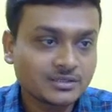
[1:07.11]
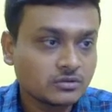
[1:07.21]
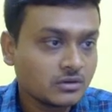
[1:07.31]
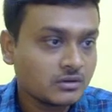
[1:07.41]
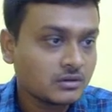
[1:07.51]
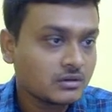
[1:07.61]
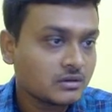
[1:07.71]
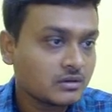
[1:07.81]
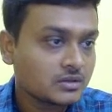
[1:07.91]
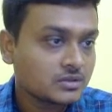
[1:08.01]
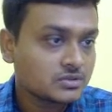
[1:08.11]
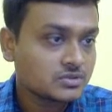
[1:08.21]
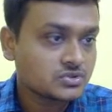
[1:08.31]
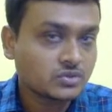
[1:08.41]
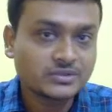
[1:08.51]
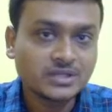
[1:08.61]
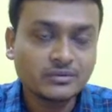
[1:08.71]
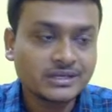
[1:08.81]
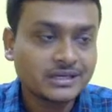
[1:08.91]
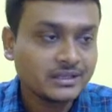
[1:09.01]
door. So
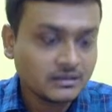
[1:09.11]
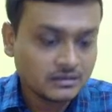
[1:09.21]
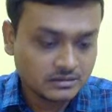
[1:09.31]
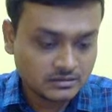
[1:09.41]
without delay,